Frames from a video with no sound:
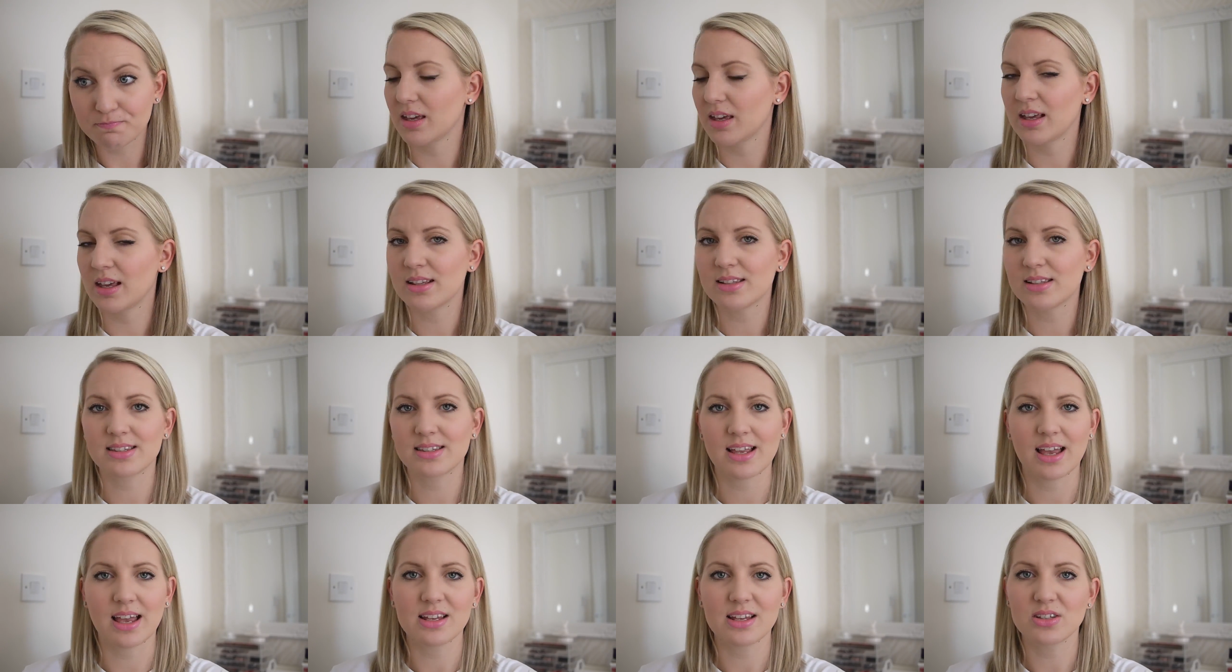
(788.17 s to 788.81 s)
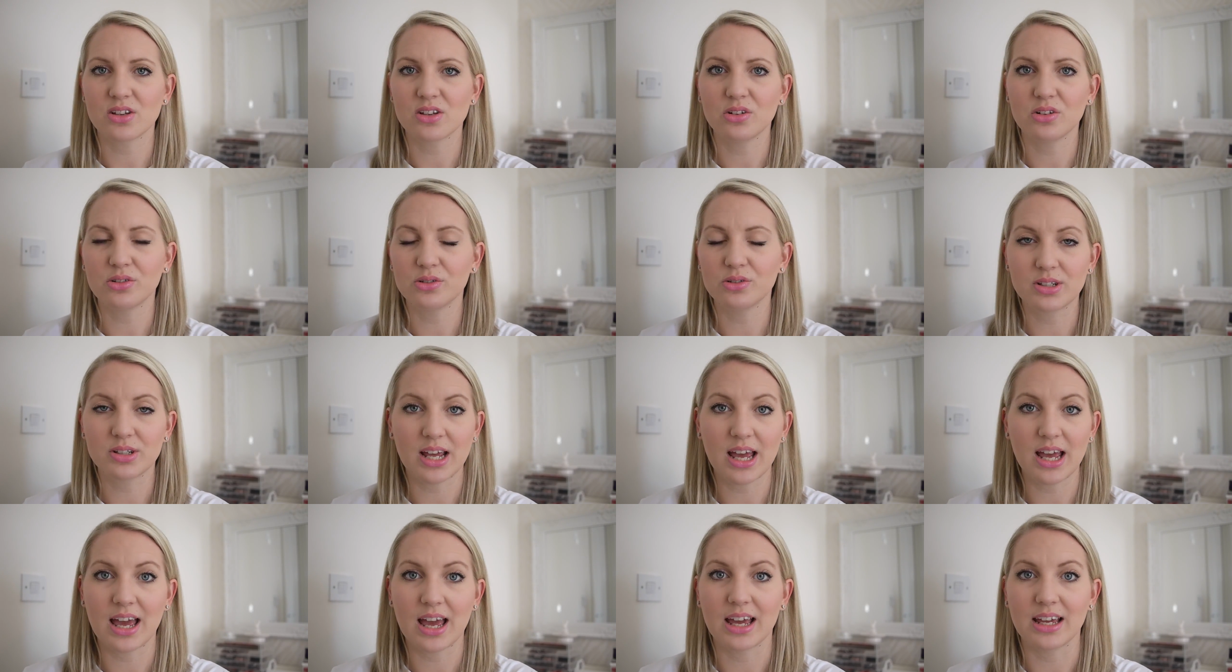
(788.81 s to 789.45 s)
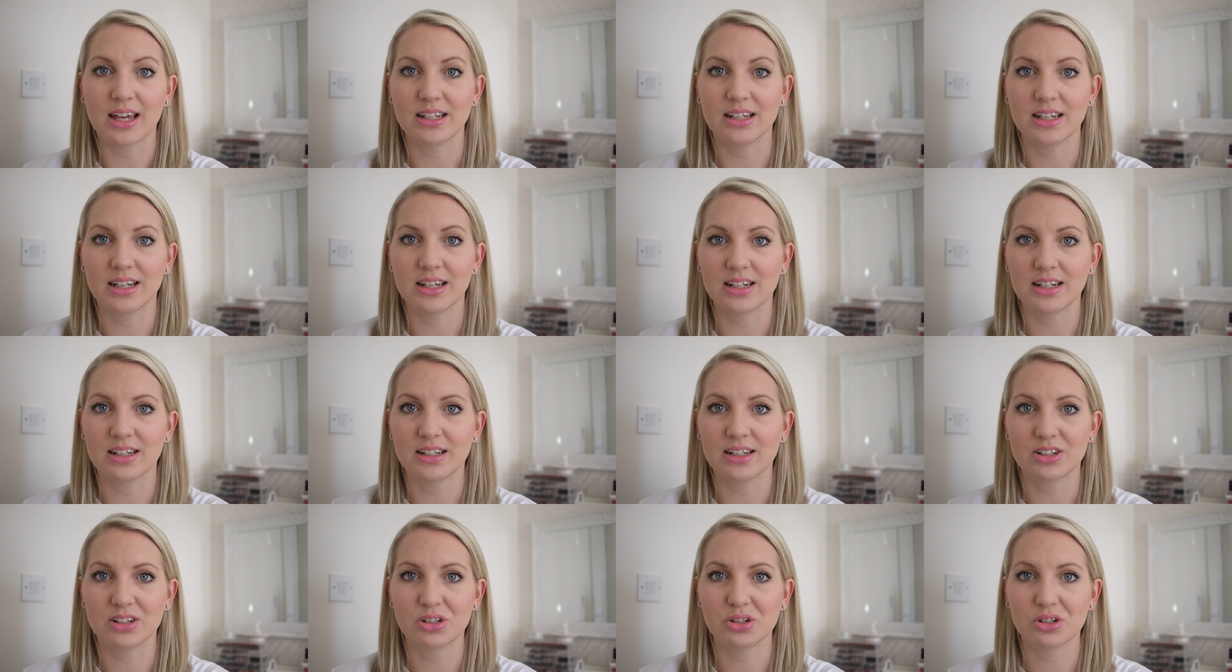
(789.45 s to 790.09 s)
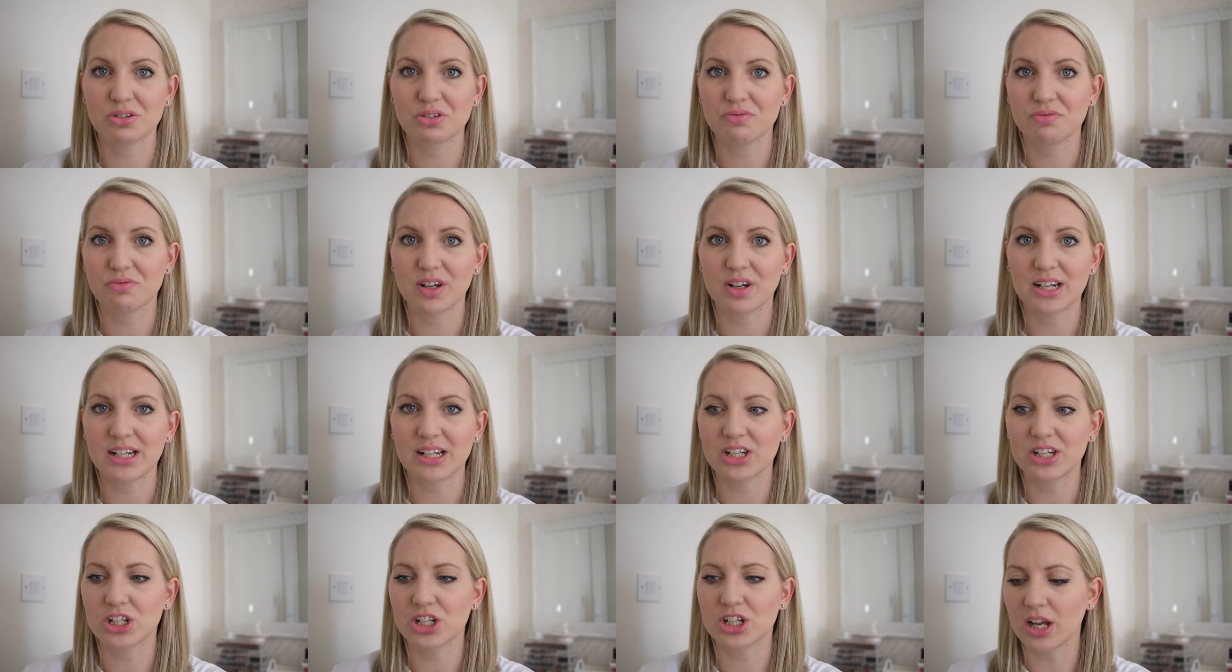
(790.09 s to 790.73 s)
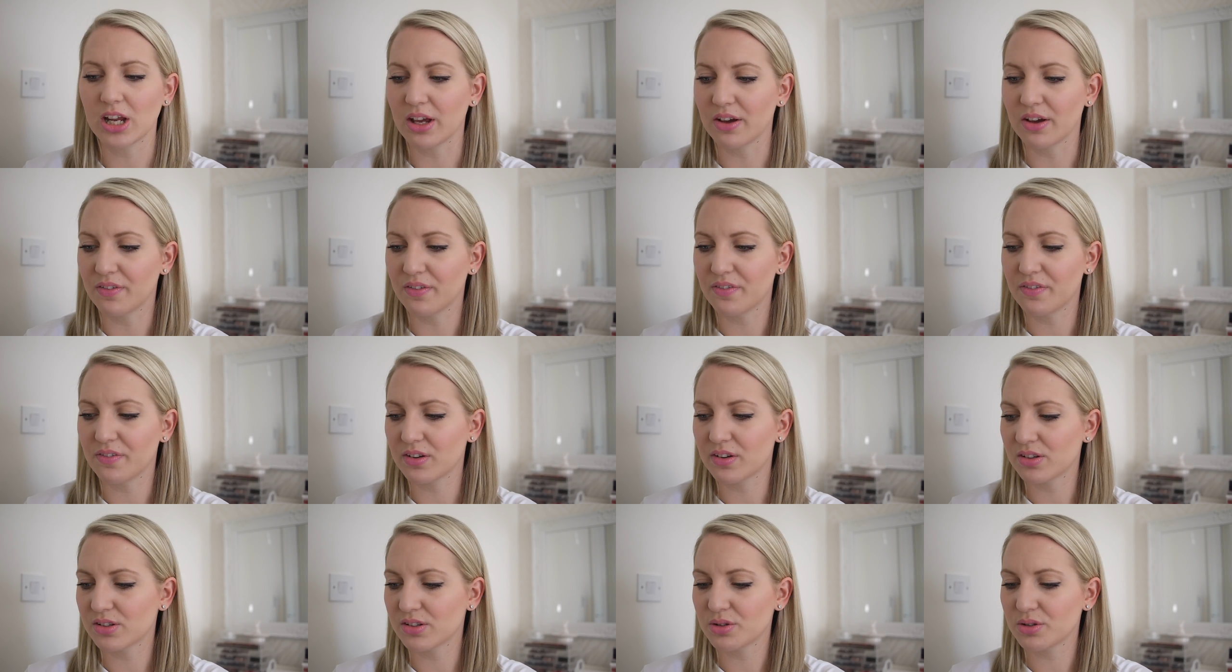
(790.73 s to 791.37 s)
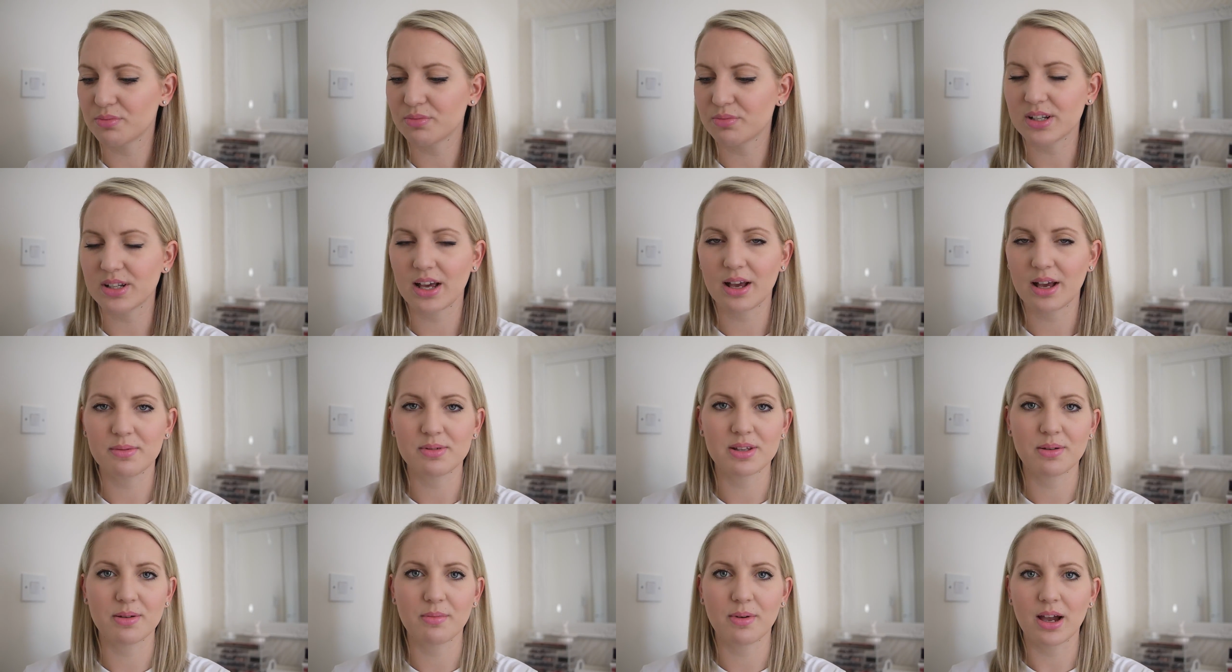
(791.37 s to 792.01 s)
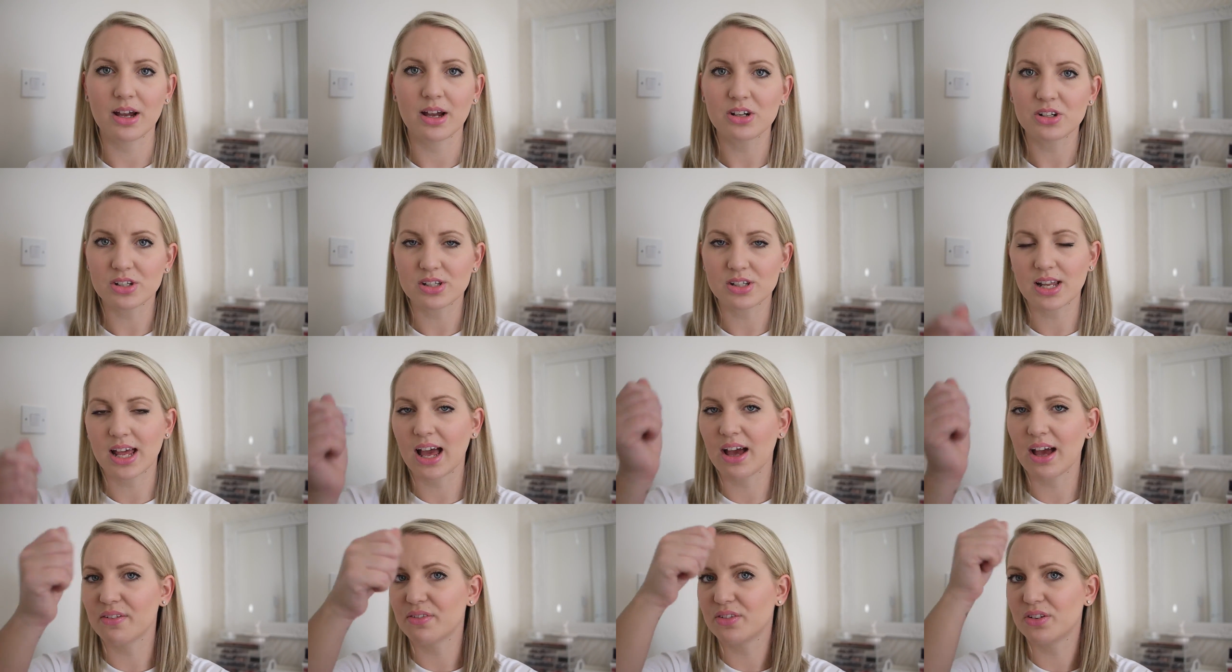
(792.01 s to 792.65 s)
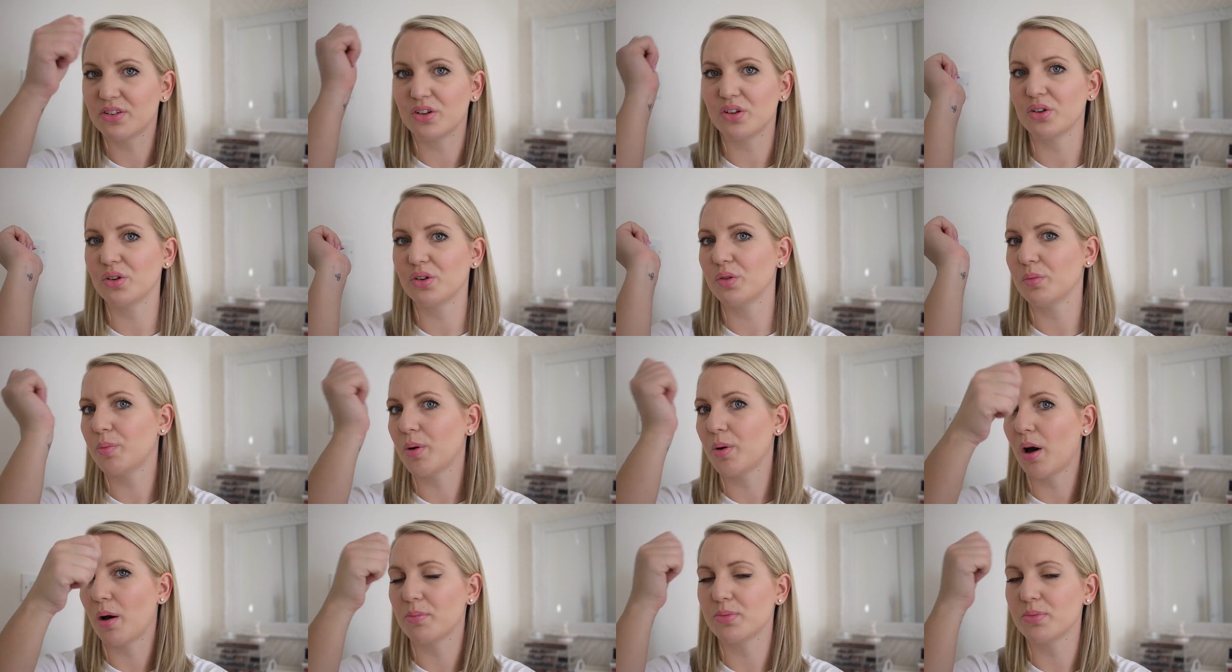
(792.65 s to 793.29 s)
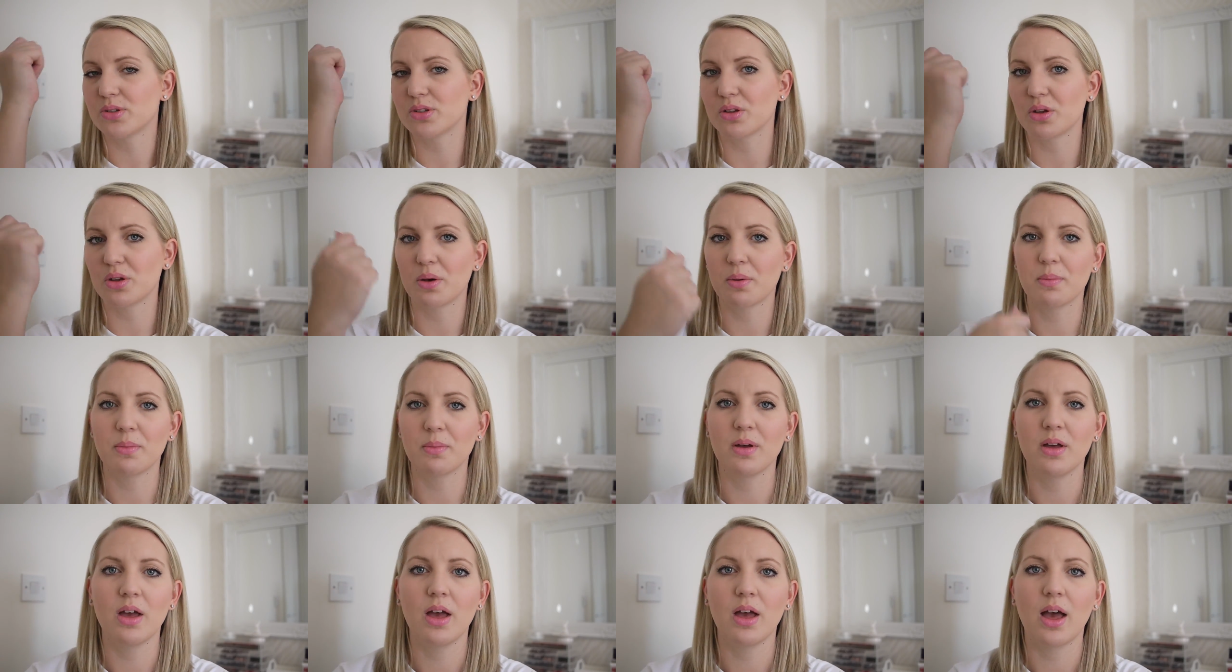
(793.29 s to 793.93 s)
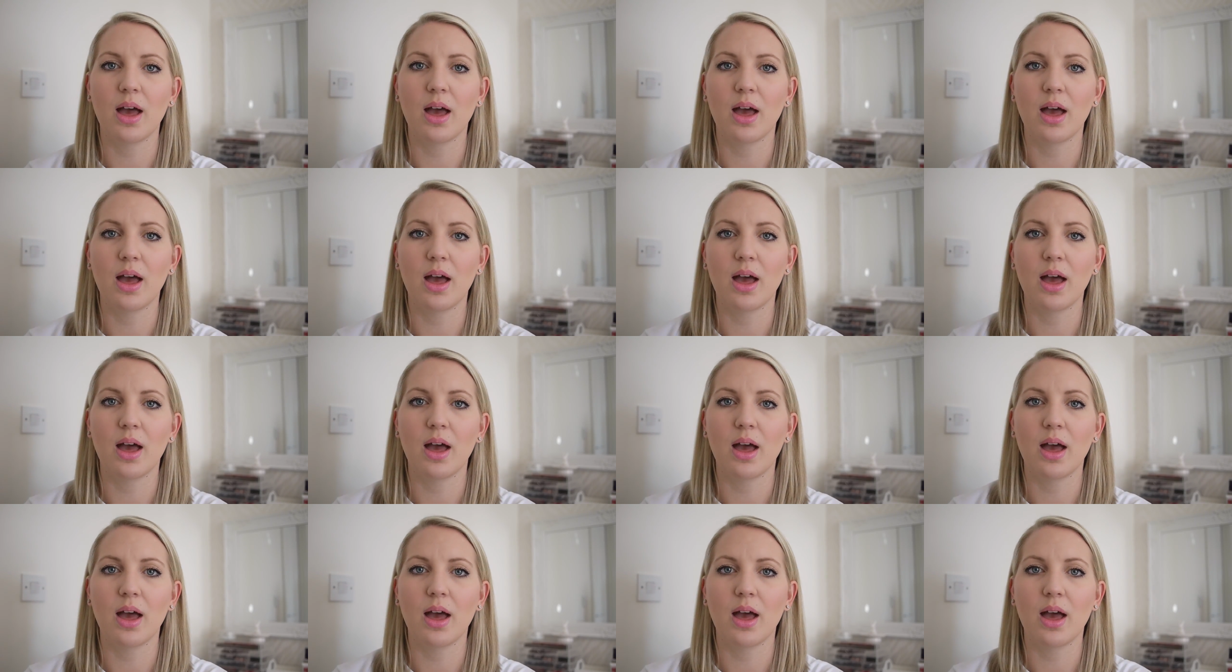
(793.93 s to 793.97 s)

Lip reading: It stays on all day and it doesn't really shift. Sometimes I might just have to pop some